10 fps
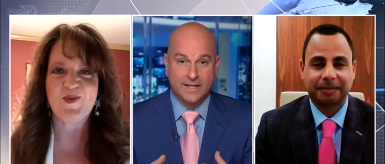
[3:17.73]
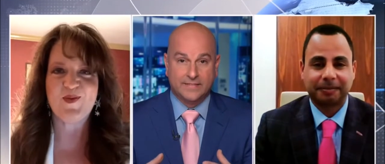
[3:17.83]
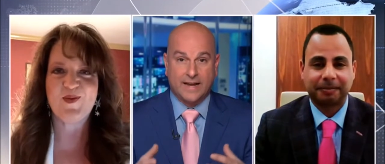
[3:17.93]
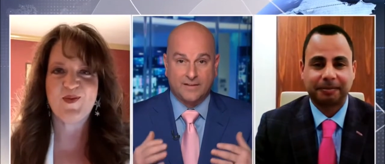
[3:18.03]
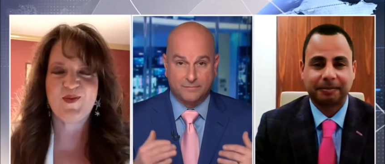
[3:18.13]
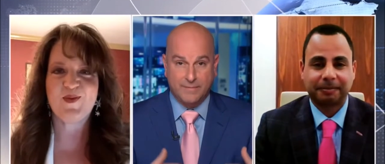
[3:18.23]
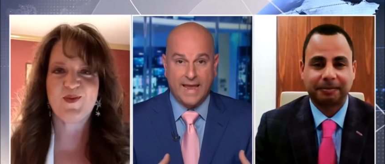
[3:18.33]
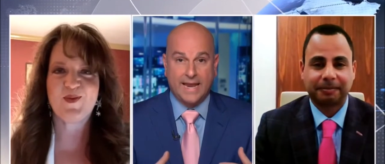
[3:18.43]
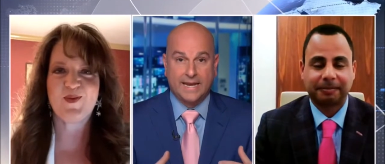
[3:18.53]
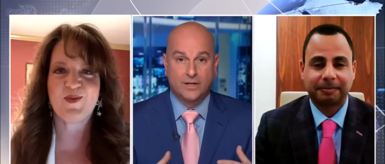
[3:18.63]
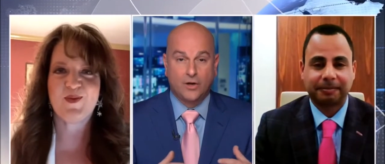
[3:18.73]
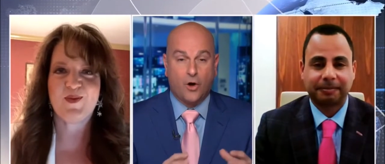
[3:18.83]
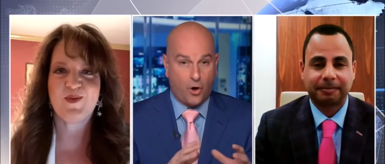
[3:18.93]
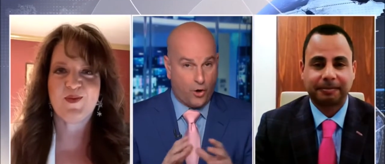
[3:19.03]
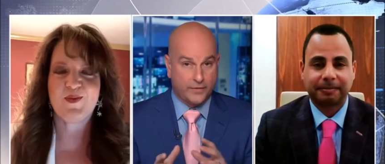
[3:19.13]
Speaker 1: that I've made
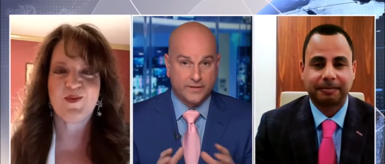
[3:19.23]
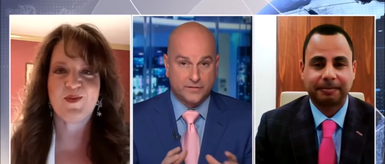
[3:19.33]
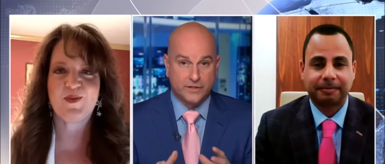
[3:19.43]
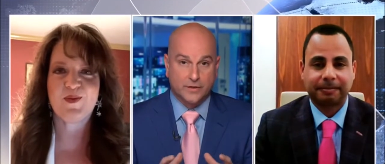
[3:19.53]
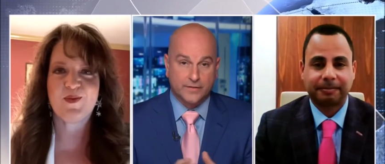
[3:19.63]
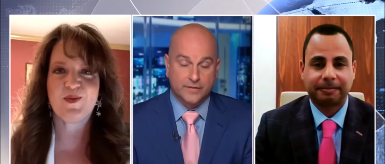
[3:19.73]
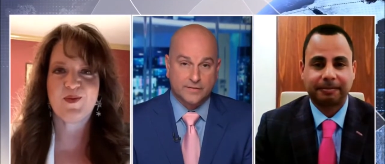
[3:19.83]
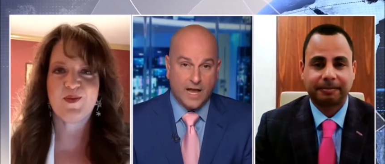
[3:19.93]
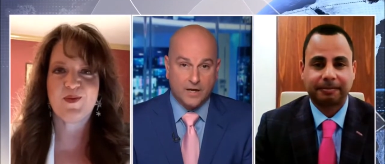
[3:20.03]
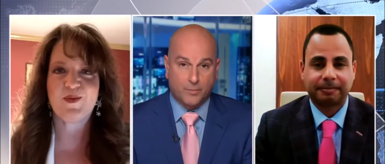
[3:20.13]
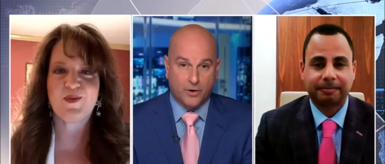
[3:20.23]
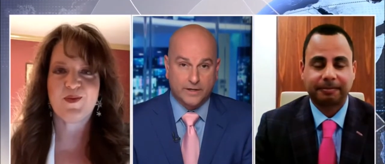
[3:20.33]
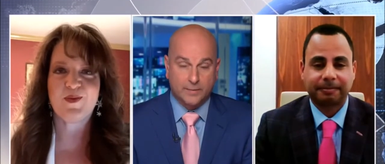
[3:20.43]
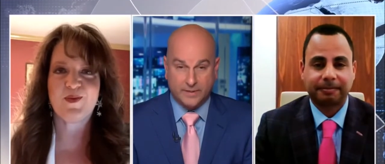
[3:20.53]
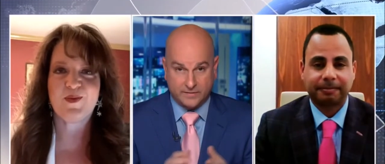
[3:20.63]
all this year in the stock
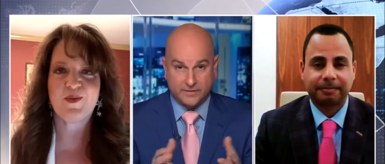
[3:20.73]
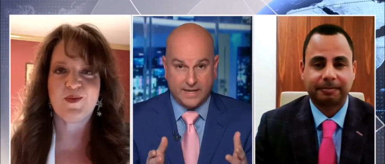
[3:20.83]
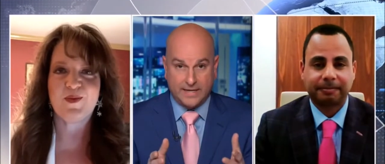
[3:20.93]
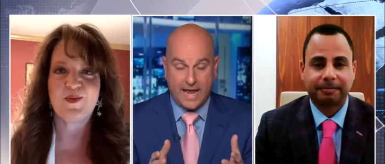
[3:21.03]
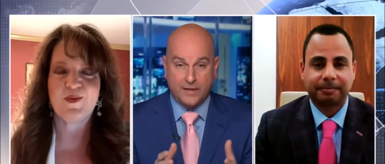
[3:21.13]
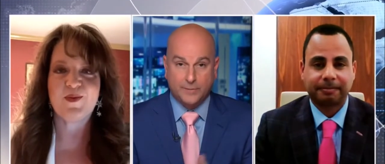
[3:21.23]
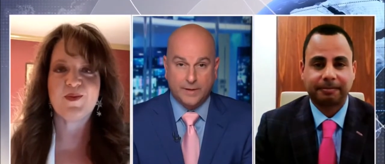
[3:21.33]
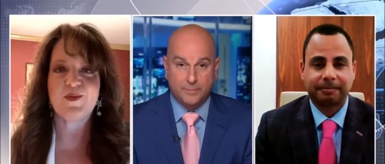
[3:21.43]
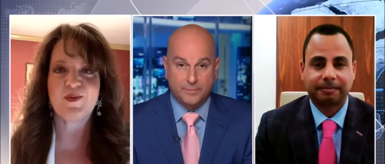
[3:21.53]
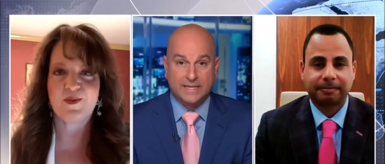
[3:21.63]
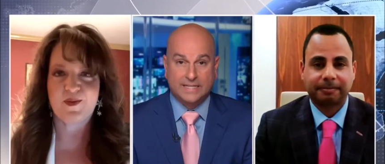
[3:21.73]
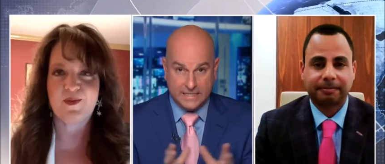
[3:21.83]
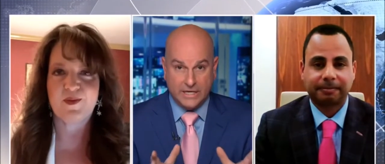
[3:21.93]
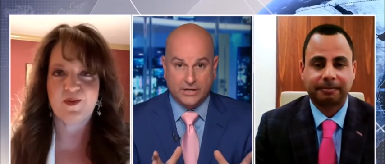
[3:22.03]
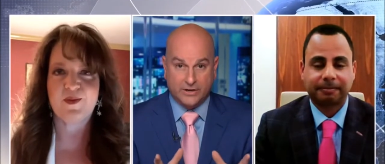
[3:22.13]
market because it, it has been a big
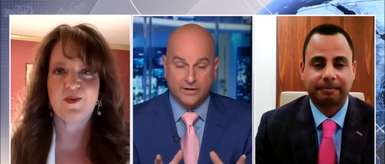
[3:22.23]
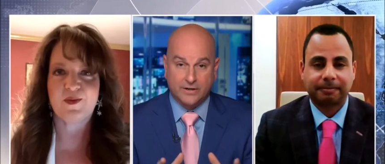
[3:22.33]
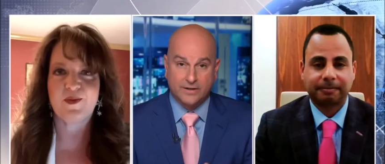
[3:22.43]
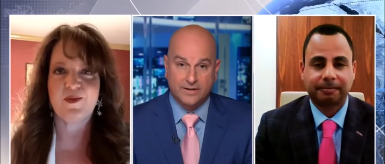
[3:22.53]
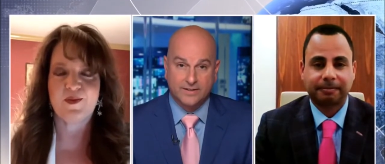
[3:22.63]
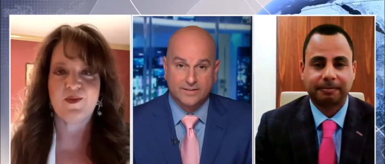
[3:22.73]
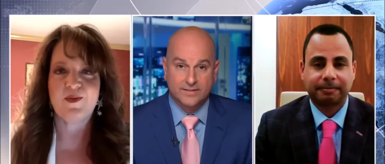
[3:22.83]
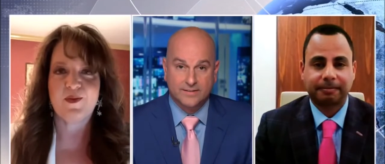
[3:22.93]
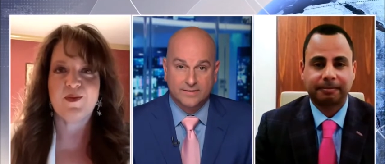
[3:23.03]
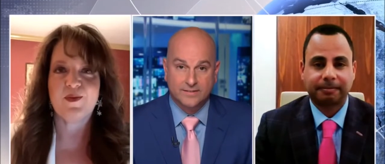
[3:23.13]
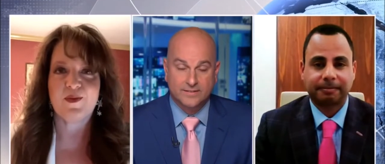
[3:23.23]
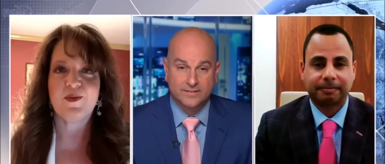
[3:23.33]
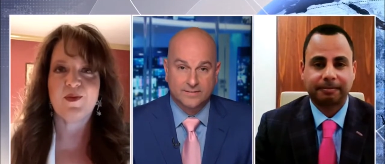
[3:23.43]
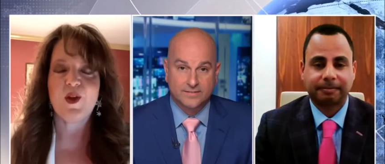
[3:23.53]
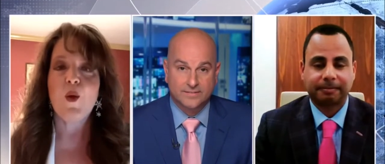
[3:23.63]
year?
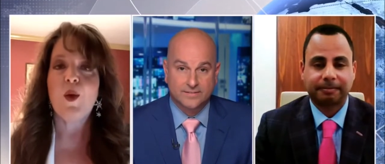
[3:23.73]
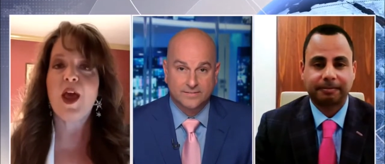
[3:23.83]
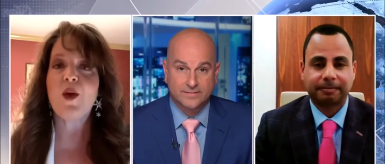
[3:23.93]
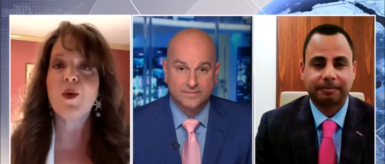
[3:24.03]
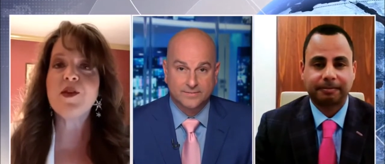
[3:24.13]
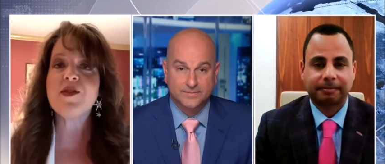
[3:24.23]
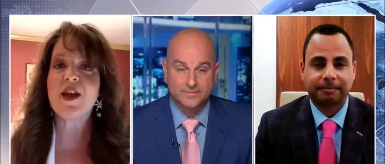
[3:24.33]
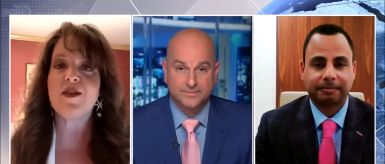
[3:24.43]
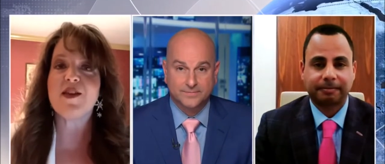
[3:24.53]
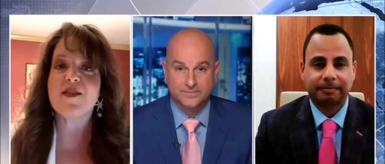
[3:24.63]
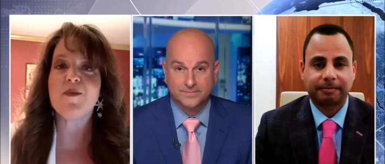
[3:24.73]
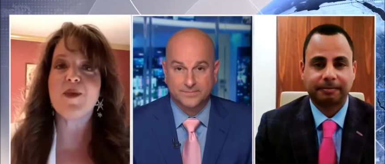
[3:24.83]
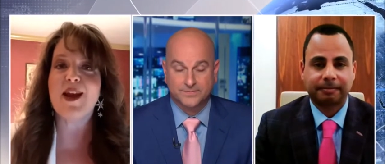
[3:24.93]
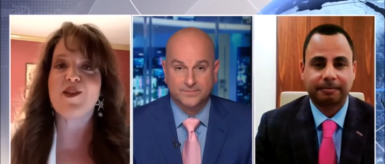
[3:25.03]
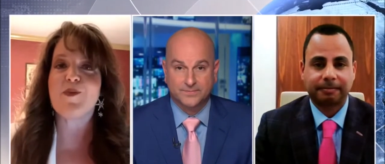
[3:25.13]
Speaker 2: Well, I will say this I'm
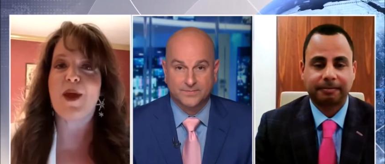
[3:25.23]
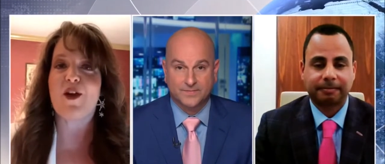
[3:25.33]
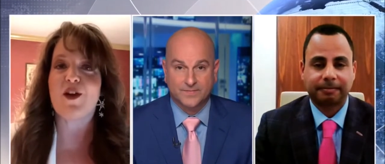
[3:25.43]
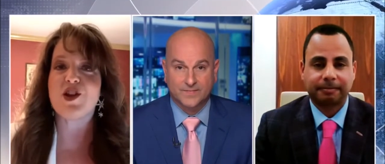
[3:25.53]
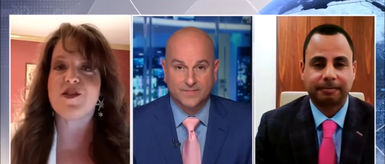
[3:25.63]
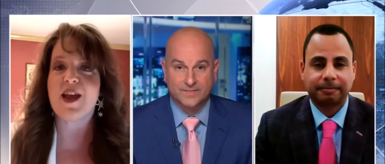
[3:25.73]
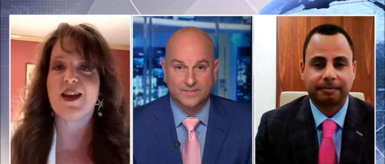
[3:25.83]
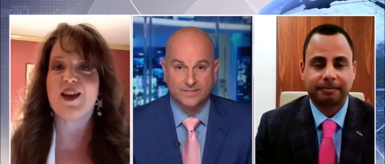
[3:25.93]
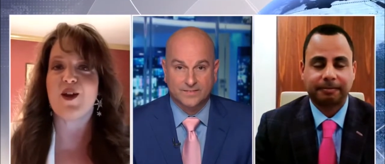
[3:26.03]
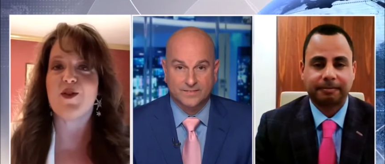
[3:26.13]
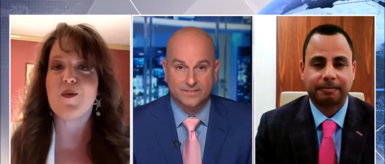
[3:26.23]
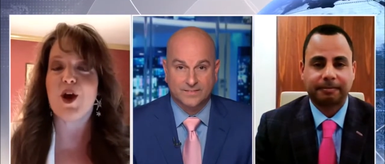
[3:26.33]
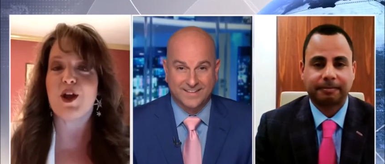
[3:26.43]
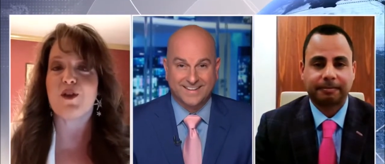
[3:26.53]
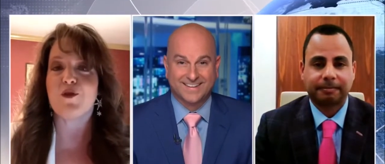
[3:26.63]
not as bearish as any on the
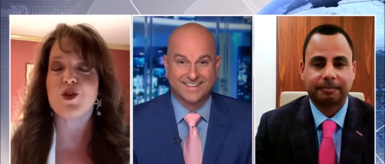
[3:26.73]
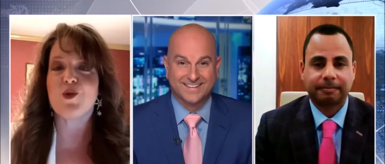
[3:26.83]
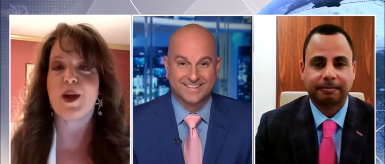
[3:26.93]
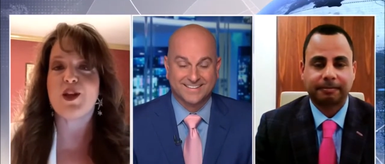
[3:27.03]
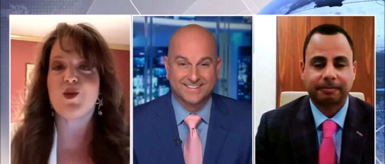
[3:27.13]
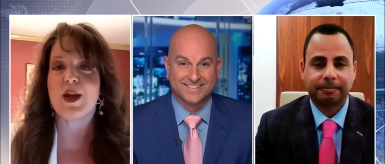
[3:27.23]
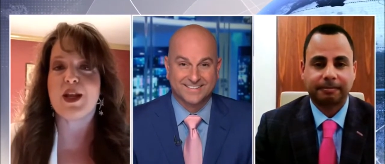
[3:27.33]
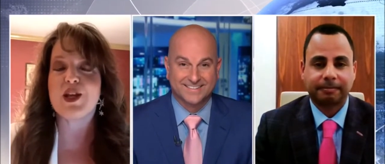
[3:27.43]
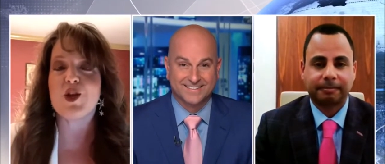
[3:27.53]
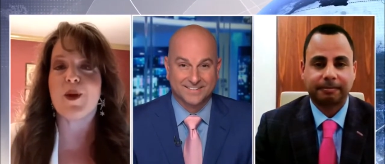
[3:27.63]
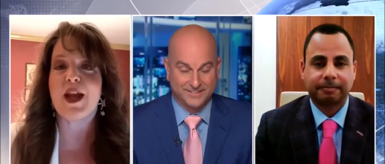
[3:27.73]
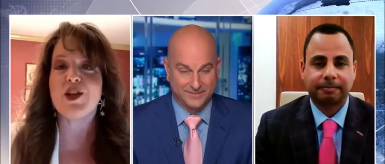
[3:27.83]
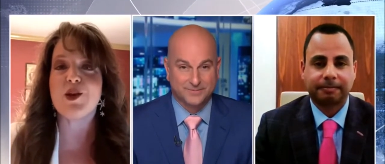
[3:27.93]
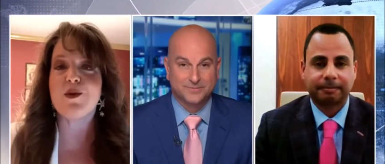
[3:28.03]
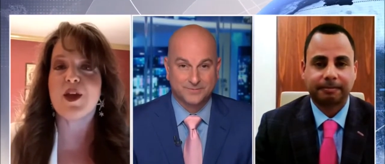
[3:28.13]
market for 2022, but I
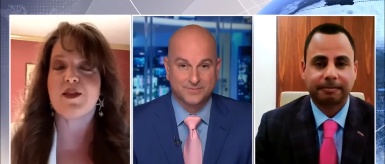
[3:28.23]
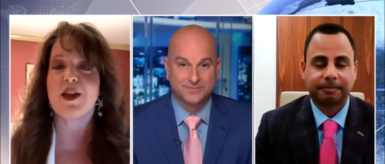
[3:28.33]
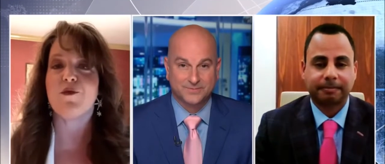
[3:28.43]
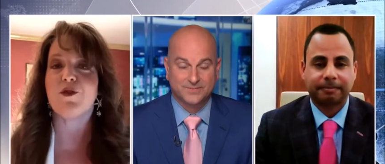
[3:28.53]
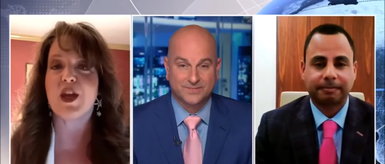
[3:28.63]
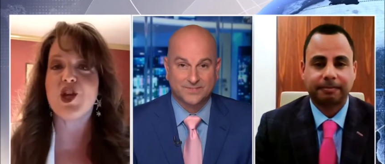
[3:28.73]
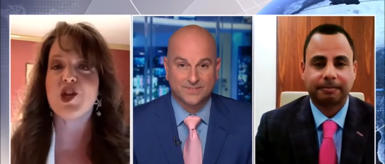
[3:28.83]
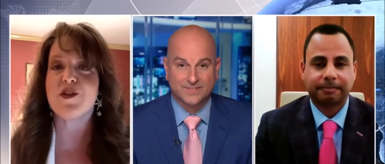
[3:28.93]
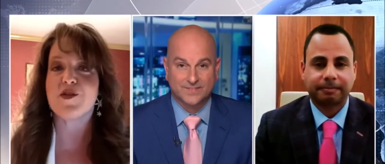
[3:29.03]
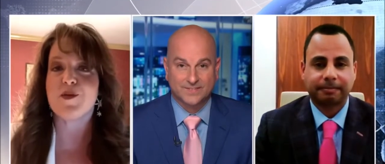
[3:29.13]
do think that inflation is a